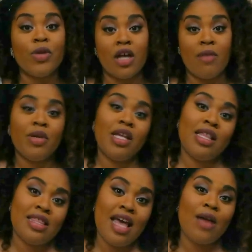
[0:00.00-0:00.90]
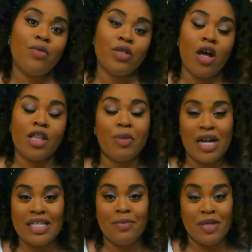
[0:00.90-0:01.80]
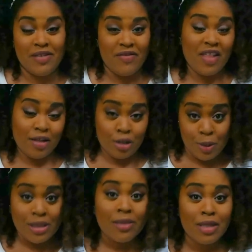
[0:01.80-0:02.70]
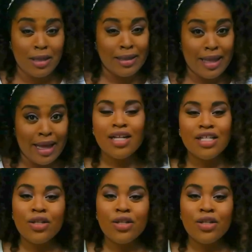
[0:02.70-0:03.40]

with a company that was on the precipice of doing something like that.